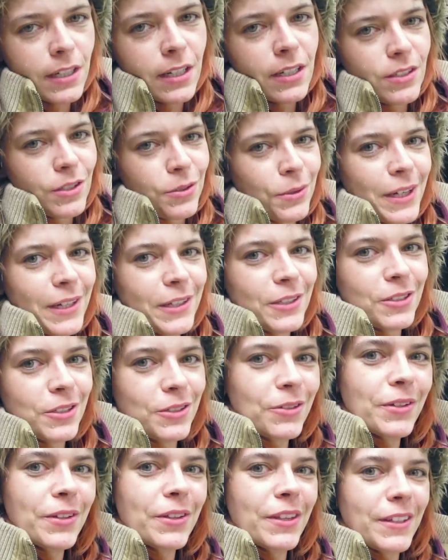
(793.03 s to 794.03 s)
So we're
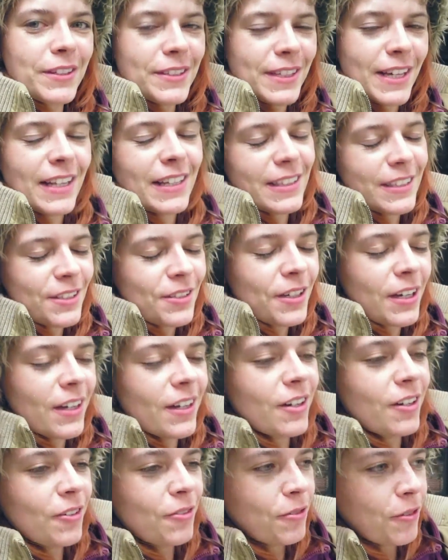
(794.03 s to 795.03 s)
doing the salads
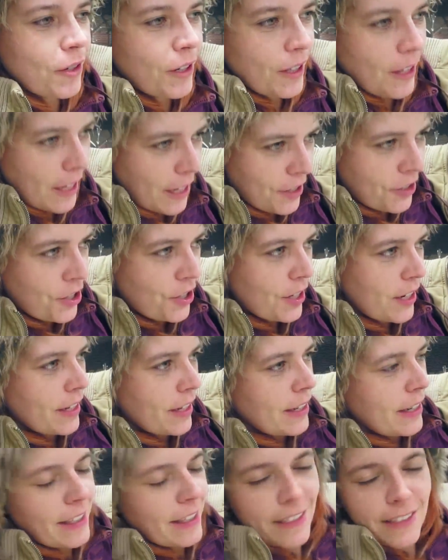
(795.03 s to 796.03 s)
for lunch,
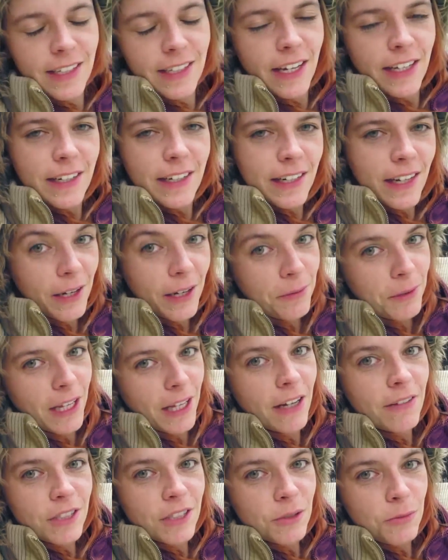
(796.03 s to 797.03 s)
and I decided I will
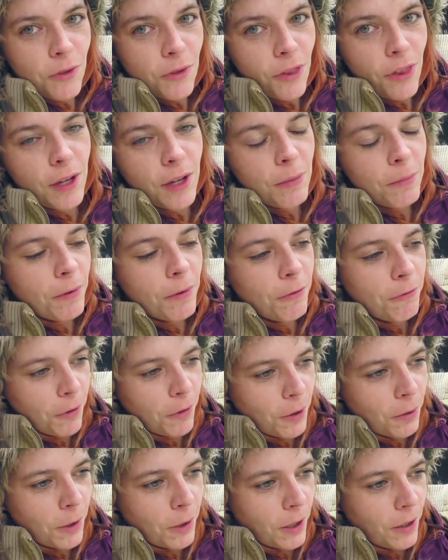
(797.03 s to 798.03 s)
have a smoothie
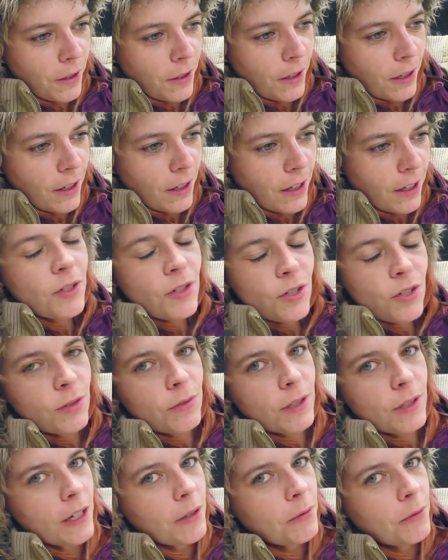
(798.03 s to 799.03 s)
before we're not sure
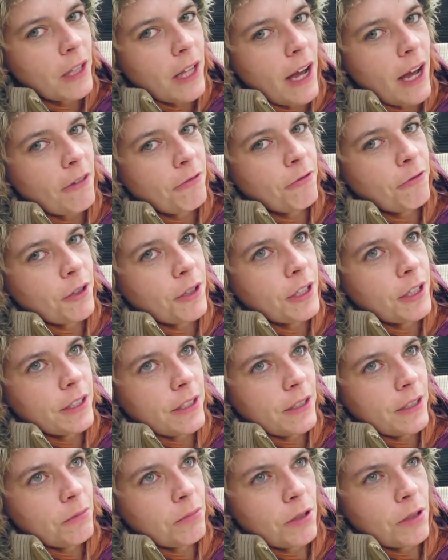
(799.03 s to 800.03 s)
what I will have for
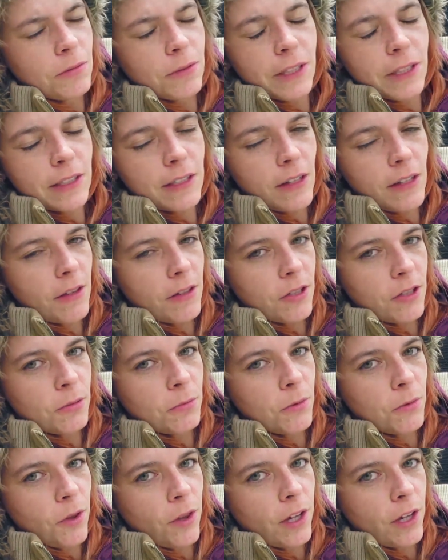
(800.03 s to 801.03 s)
dinner, probably another
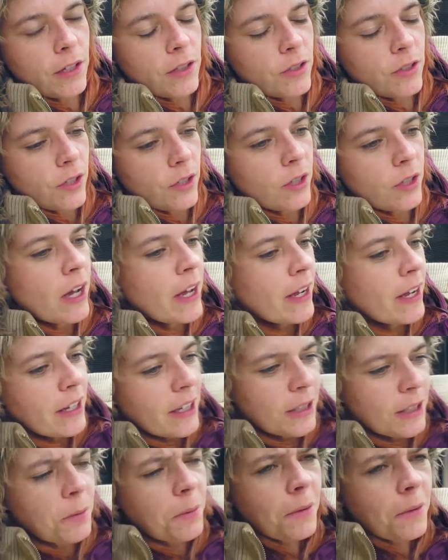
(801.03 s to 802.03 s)
smoothie, so
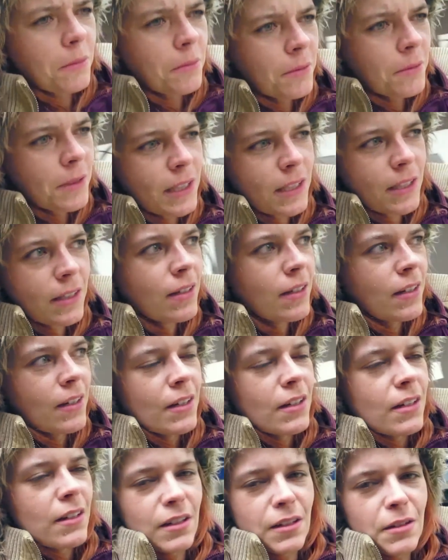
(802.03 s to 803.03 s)
it's probably
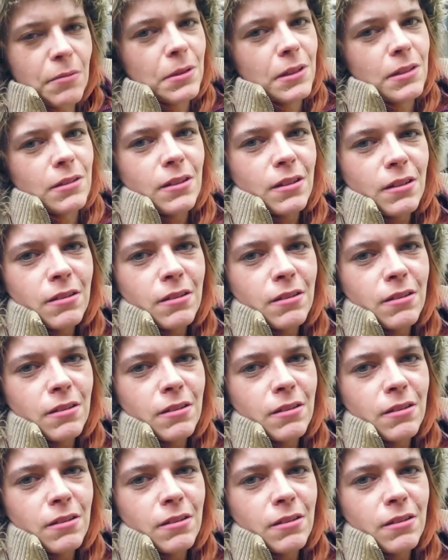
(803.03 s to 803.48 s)
gonna be